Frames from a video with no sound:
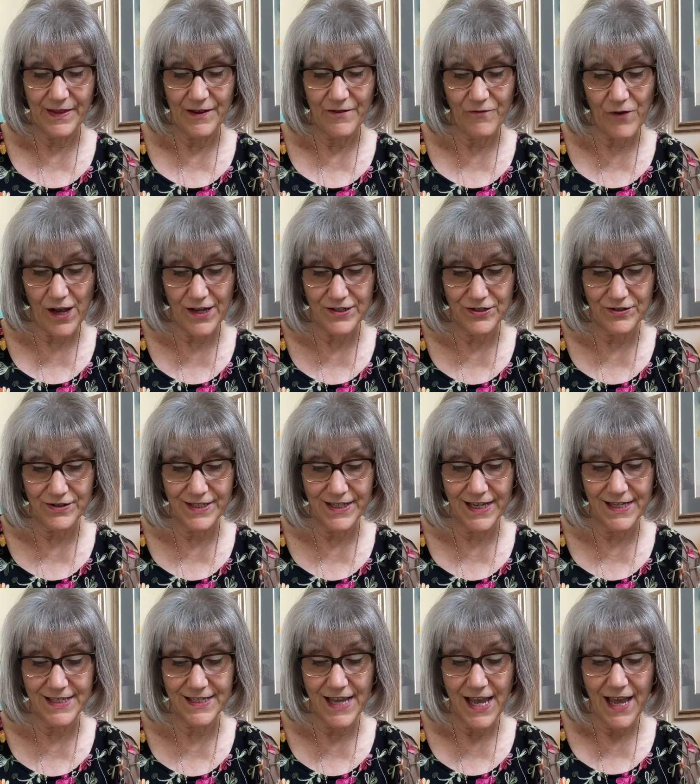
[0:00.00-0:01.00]
Foster
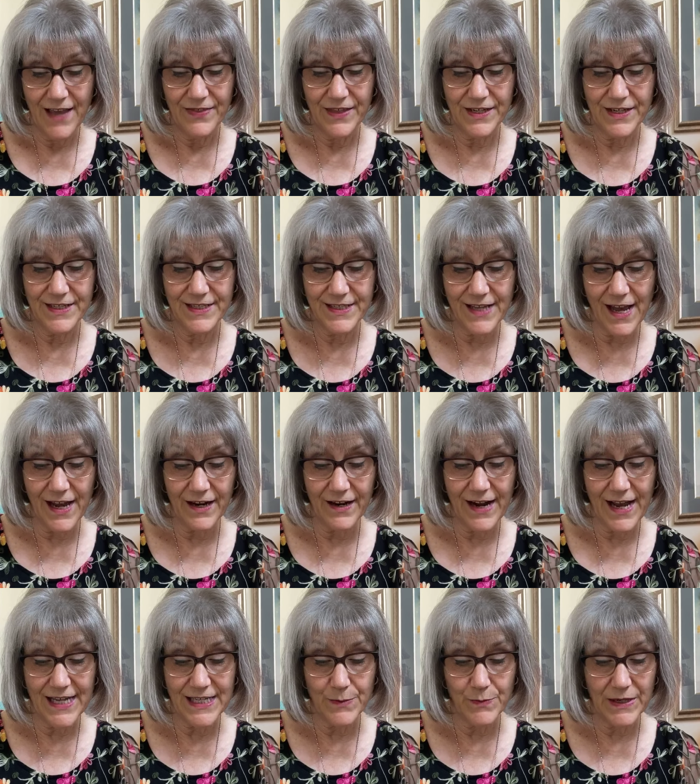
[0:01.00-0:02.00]
says, the desire
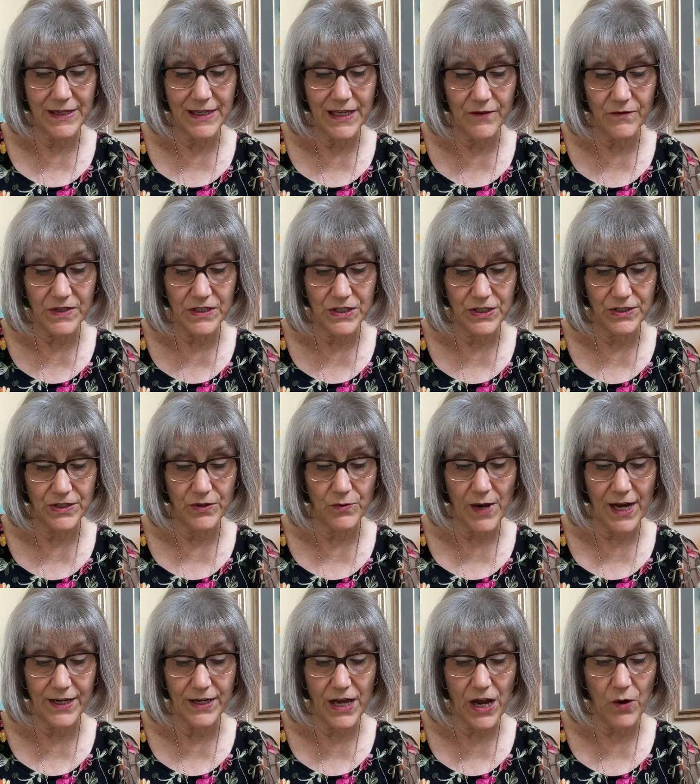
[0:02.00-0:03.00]
has been given to you,
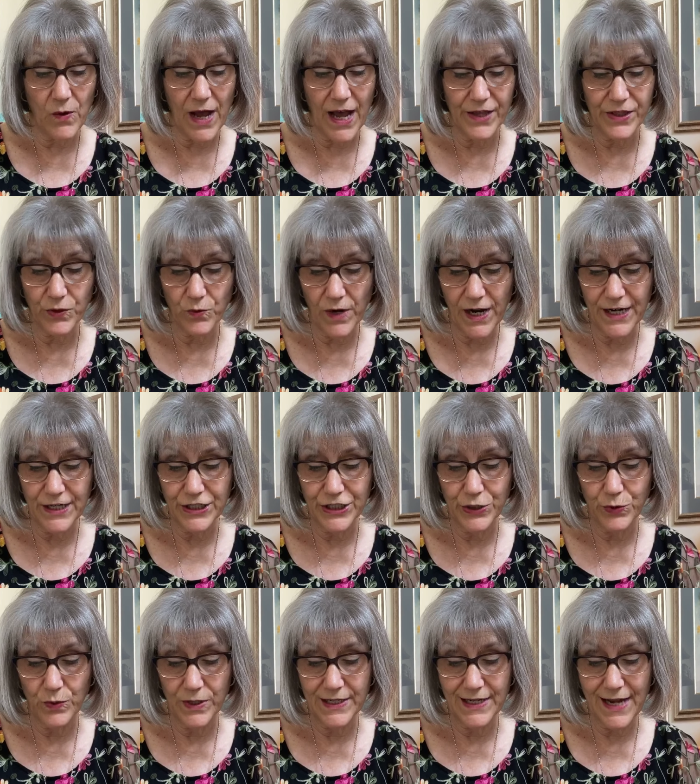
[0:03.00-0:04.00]
I know, otherwise
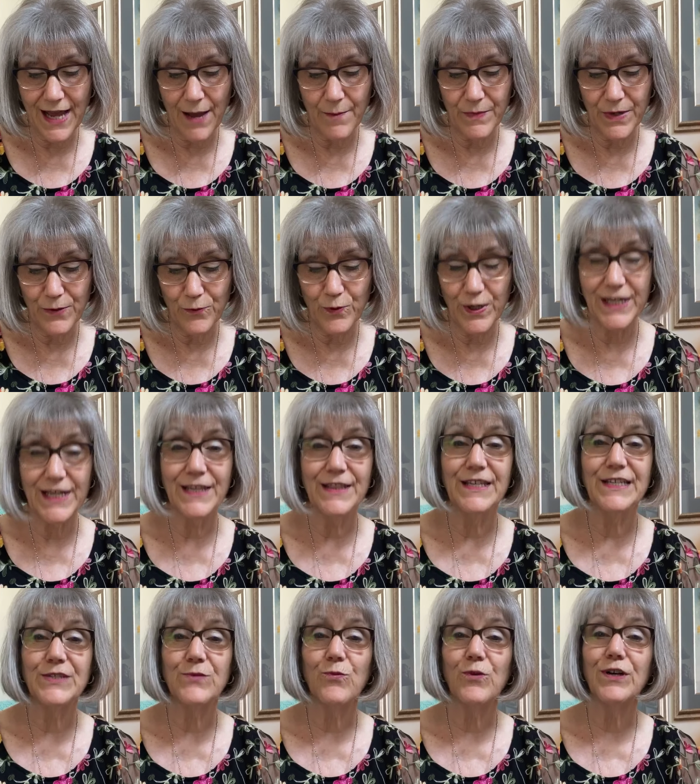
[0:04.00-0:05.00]
you would not be reading
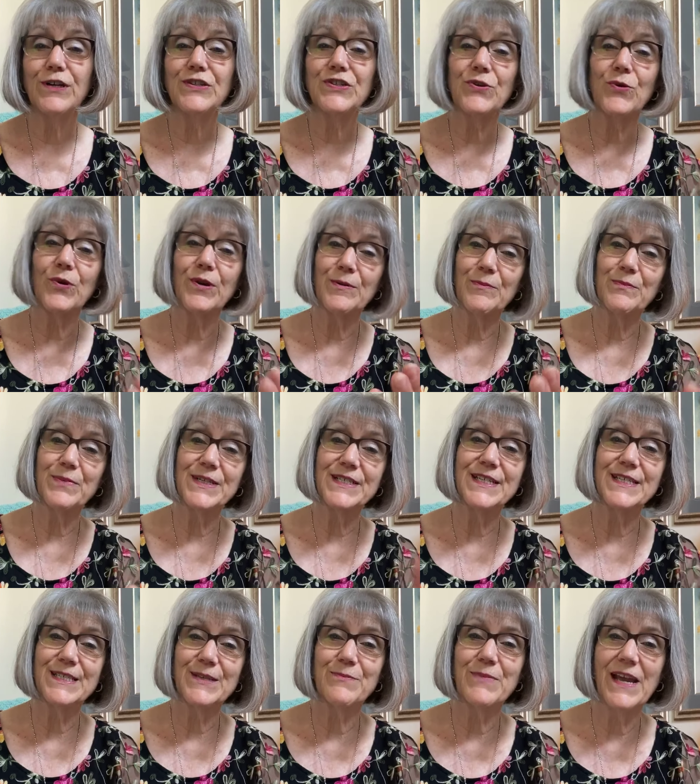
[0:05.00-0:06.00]
these words or
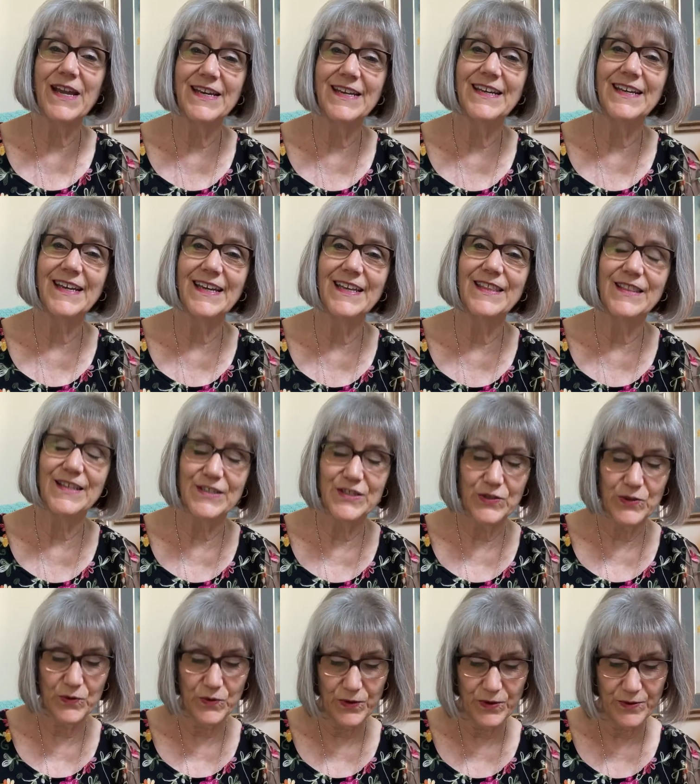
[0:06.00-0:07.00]
participating in this
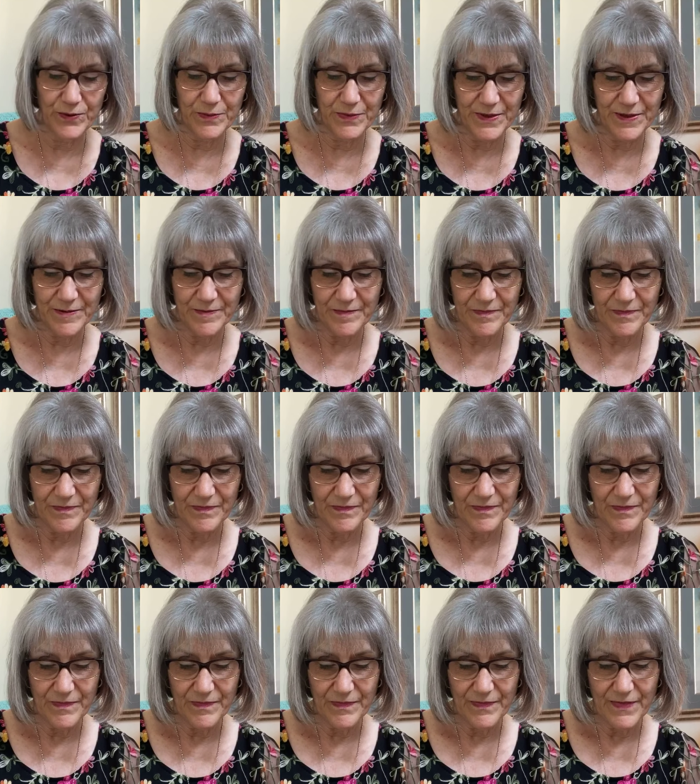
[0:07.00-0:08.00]
group.
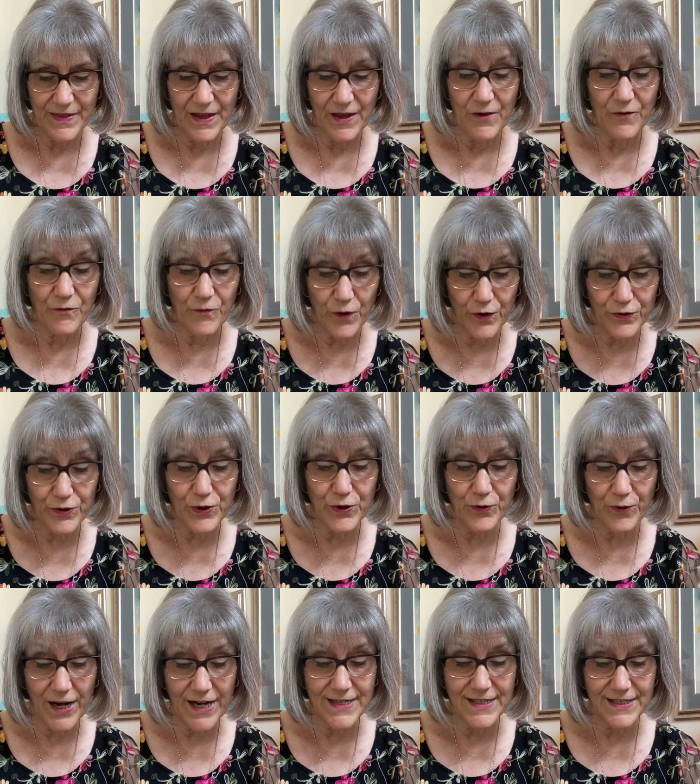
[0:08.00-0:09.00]
Further
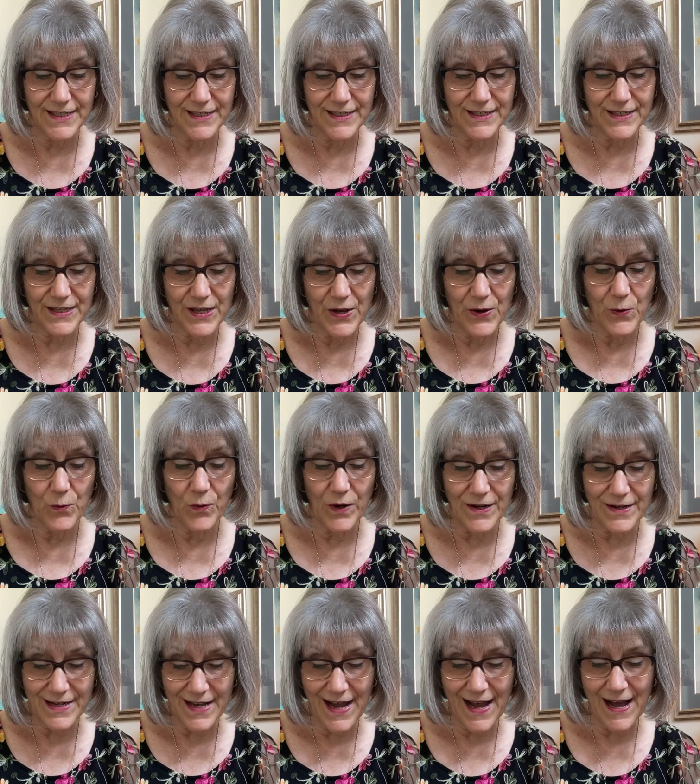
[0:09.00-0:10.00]
graces
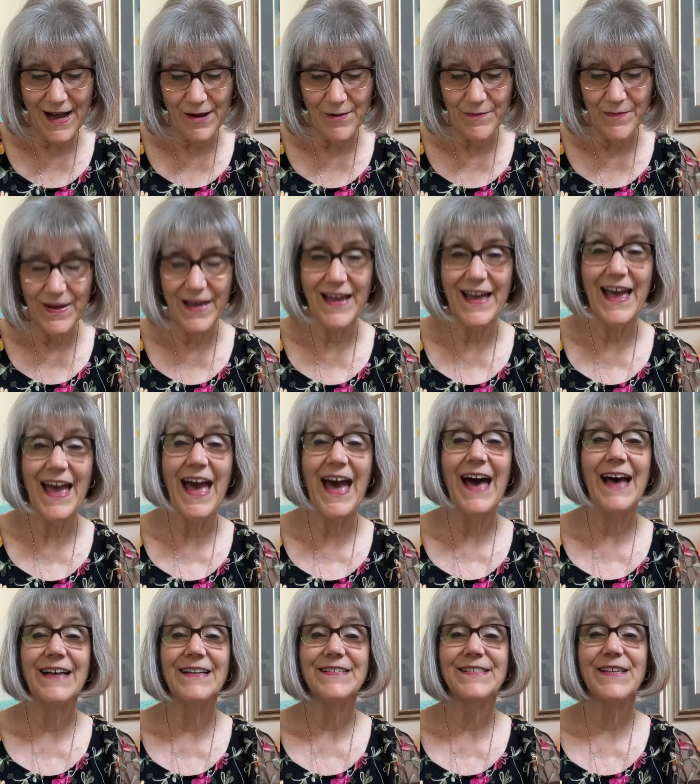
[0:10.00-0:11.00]
will come
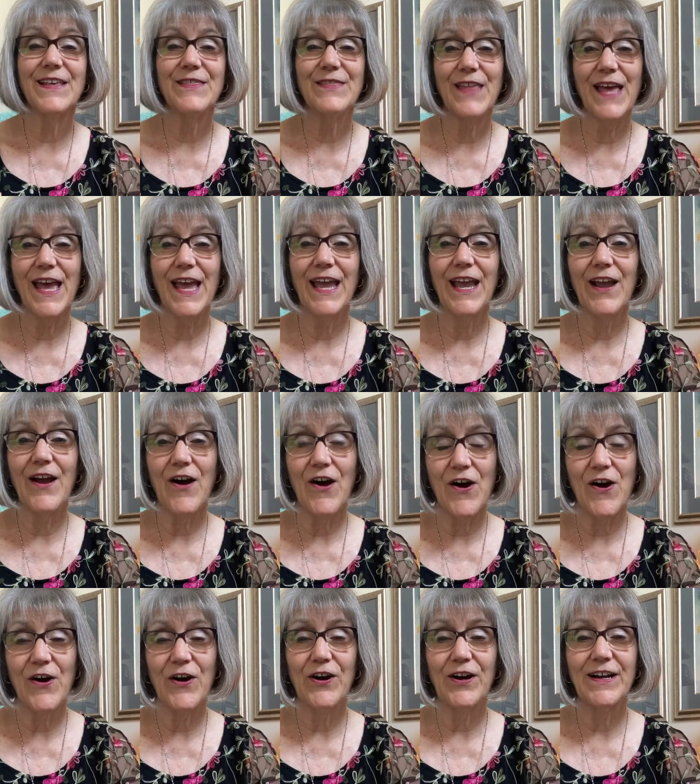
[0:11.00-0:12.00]
as they
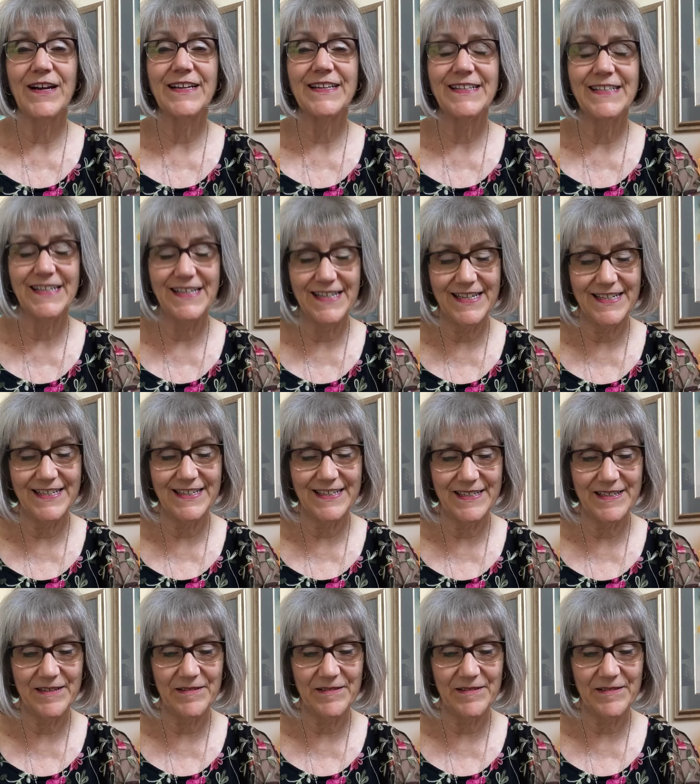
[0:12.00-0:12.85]
are needed.